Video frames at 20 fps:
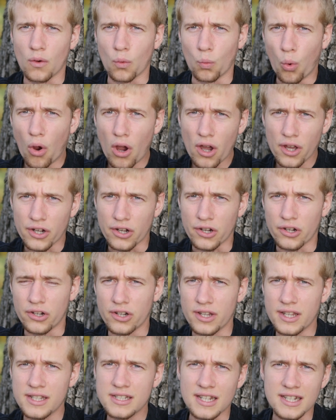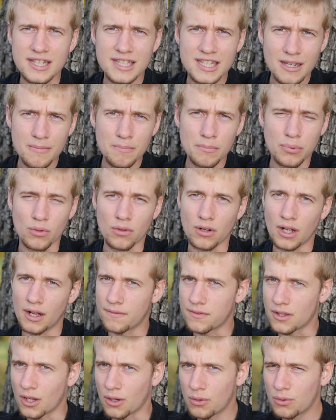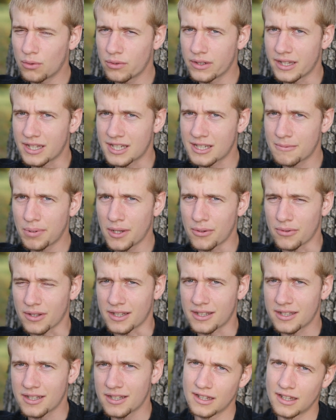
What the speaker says: water is a symbol of the Holy Spirit.